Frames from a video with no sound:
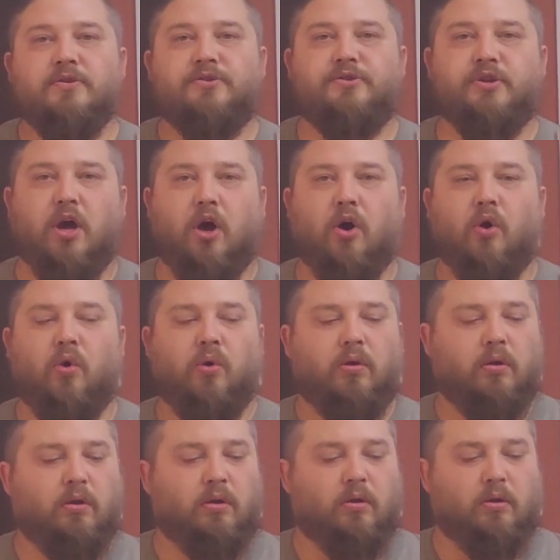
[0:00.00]

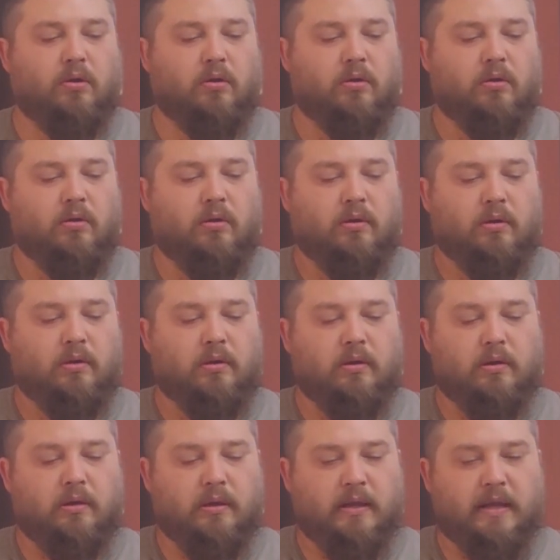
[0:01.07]
So
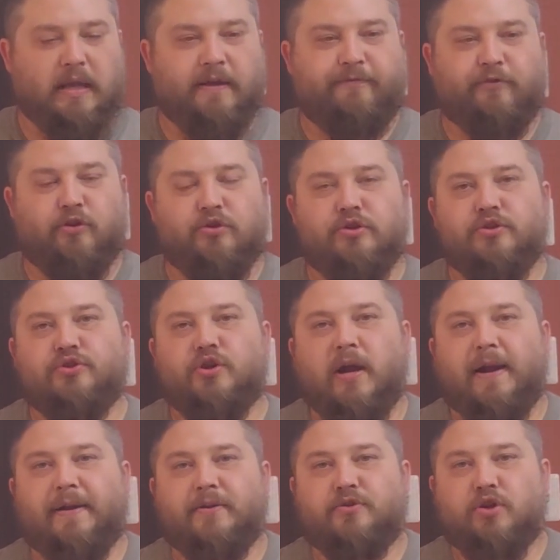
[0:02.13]
if you're just
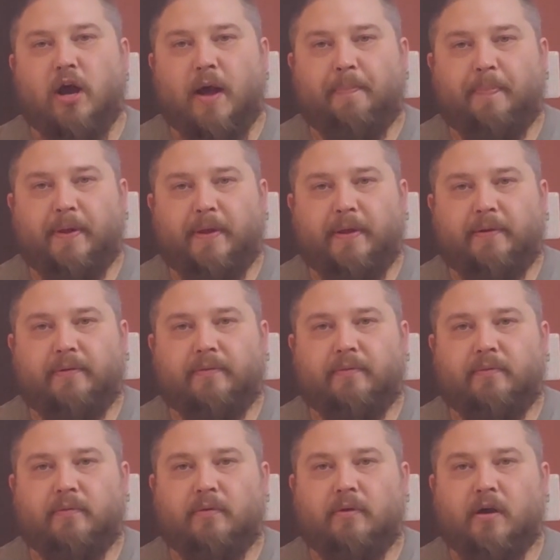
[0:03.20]
trying to drop it
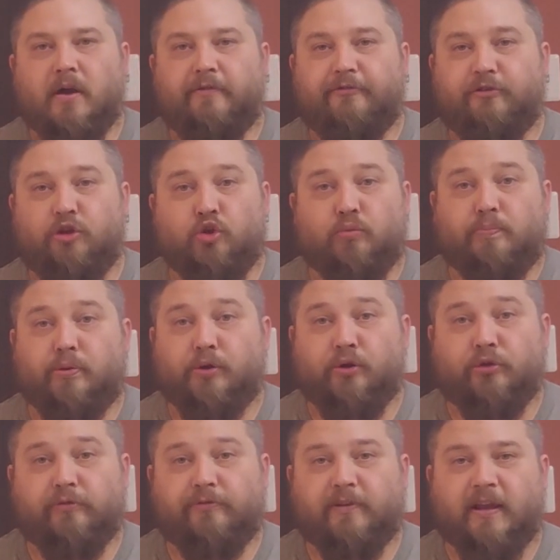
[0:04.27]
a few
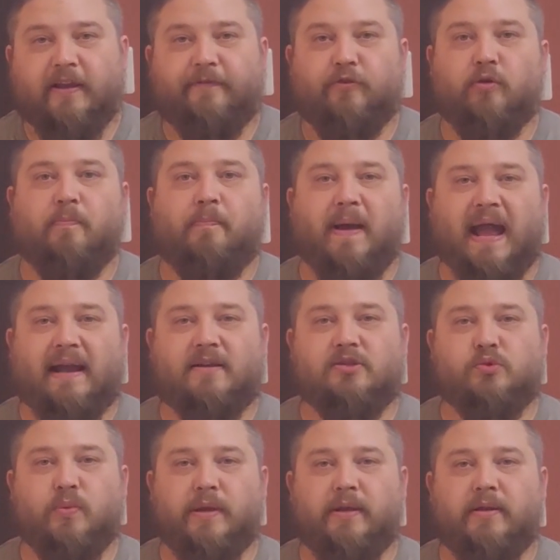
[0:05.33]
proof, like if you're back
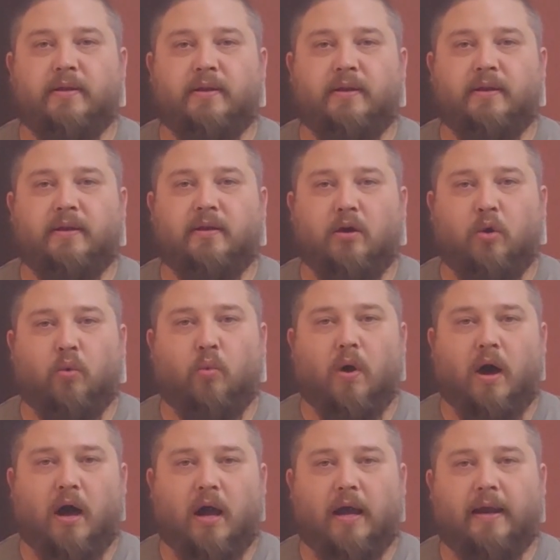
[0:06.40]
sweetening a
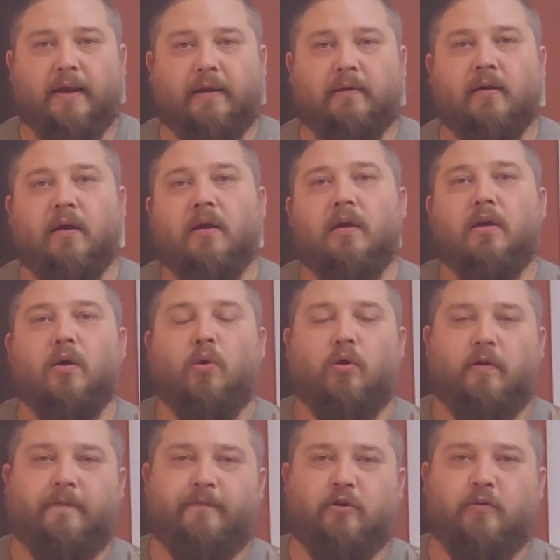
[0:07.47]
wine
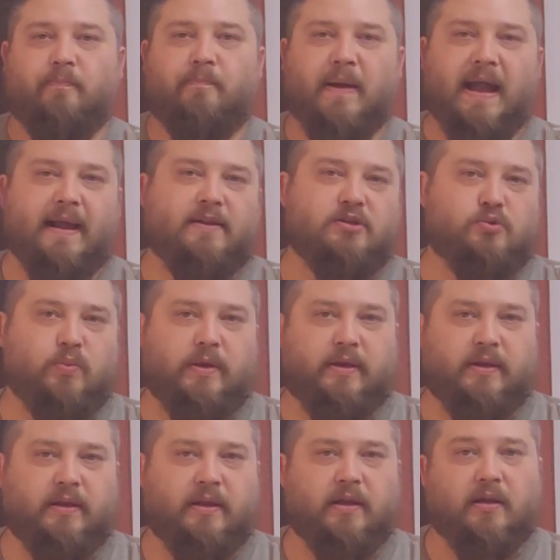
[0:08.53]
or if you're back
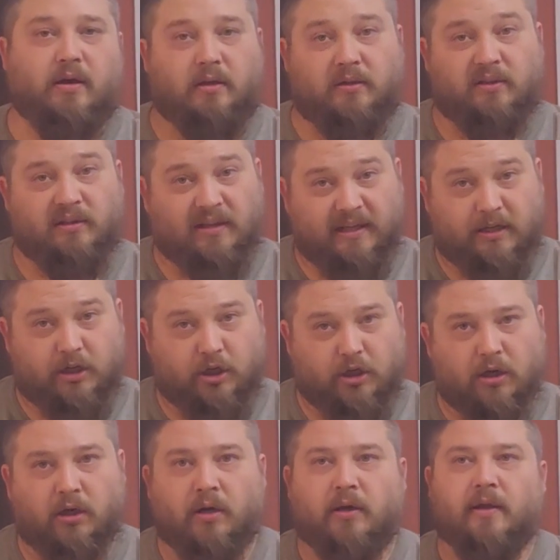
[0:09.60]
sweetening a
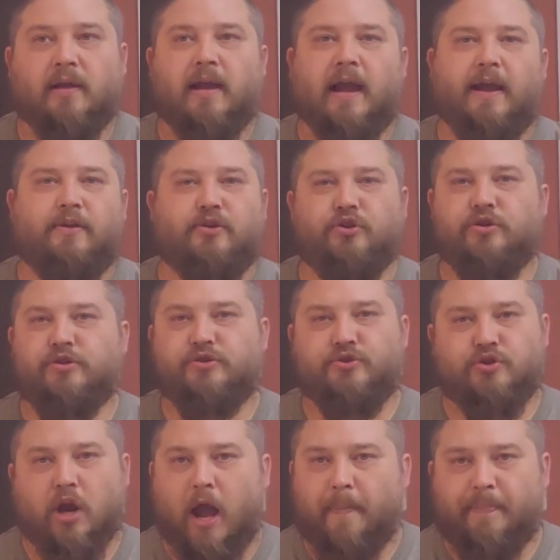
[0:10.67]
liquor and you're
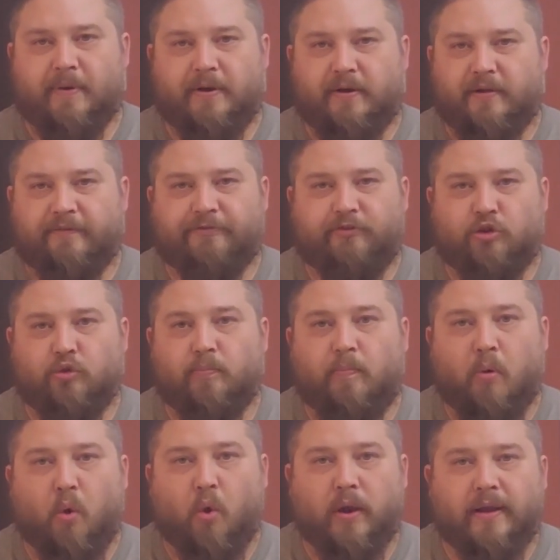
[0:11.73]
just dropping it a few
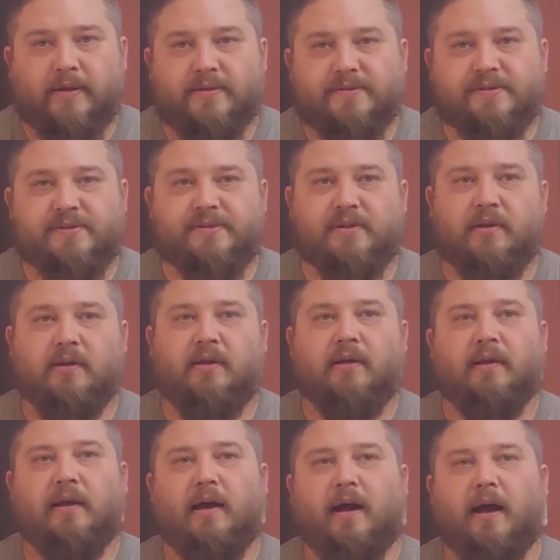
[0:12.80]
points,
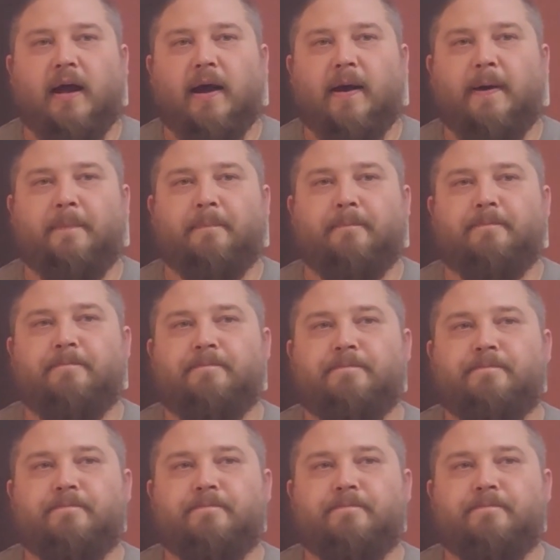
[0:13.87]
and